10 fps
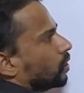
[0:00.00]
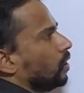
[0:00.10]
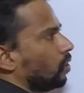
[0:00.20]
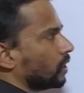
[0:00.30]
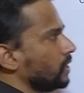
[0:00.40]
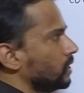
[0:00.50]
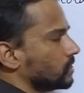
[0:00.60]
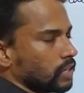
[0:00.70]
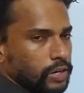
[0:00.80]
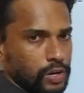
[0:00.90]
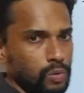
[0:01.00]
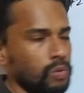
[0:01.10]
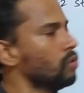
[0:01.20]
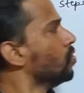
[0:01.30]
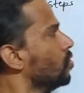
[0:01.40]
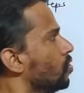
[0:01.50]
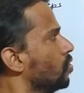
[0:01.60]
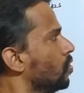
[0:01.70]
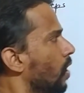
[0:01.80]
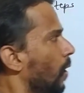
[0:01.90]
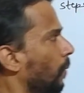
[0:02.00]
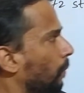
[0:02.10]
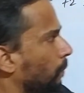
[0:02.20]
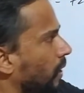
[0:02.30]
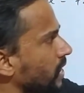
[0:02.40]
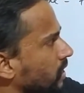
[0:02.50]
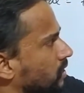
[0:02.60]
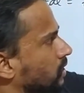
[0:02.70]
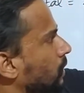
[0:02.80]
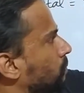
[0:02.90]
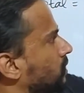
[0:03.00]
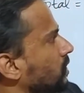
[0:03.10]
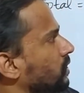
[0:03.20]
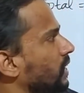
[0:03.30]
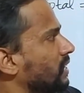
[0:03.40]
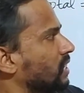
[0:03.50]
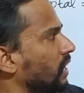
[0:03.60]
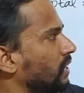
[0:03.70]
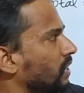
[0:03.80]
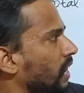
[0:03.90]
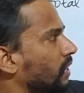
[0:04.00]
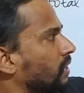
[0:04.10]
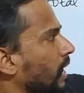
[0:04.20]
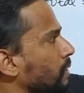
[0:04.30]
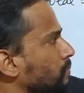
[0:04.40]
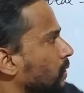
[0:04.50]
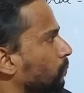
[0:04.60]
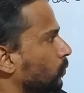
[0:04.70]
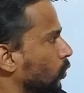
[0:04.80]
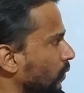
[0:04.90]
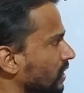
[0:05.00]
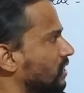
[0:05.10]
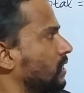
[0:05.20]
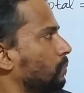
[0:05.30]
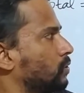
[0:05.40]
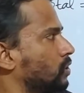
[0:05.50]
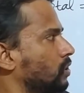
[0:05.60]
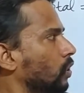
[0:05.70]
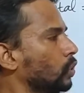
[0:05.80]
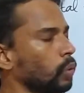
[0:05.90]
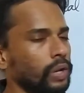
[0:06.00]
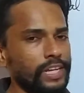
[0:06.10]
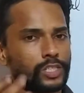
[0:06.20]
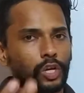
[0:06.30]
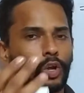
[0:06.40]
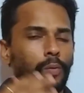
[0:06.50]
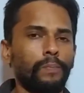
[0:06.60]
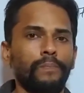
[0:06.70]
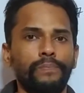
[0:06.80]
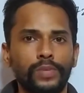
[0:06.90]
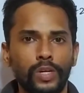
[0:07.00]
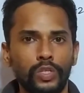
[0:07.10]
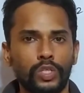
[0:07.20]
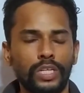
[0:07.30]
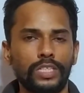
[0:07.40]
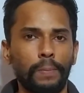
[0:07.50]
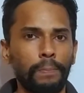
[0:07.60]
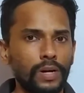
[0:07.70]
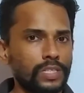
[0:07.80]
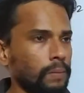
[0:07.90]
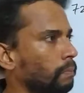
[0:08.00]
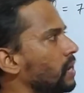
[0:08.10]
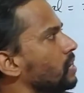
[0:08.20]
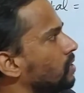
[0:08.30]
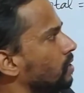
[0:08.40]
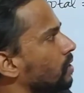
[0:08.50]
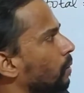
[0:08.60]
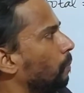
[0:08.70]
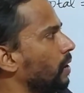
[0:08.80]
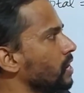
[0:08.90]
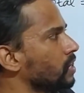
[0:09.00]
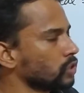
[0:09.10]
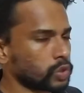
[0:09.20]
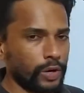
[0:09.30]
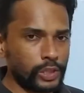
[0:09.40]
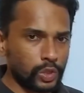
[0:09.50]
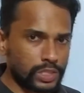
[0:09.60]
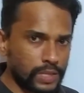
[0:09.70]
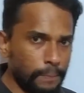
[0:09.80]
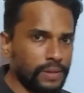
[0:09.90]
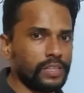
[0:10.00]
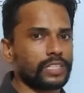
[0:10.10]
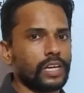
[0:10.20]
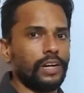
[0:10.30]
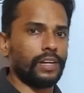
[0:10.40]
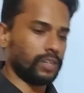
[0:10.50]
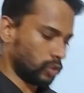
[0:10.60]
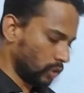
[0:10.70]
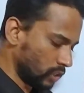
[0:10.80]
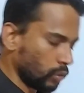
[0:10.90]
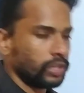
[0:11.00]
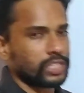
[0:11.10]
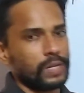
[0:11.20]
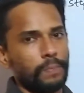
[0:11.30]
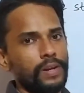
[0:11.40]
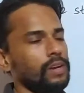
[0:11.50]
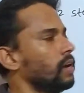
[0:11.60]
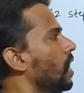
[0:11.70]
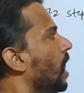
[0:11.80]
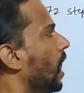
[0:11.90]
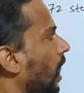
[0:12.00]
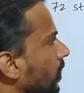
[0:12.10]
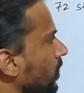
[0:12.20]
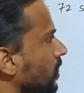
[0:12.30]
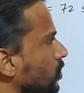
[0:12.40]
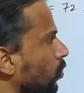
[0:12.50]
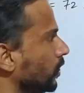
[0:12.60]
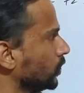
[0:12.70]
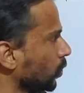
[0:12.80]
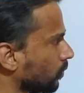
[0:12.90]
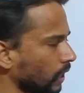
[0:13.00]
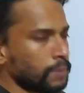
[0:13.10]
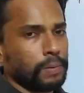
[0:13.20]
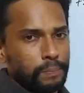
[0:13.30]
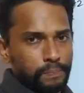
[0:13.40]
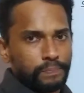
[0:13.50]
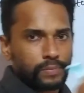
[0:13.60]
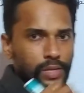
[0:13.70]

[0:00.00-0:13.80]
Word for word: Okay. All right. Let's continue. Mike steps in the escalator and climbs up twelve steps to reach the top. So there's a person, Mike. Mike is going to step in the escalator. So he's going to step in and he is going to climb up.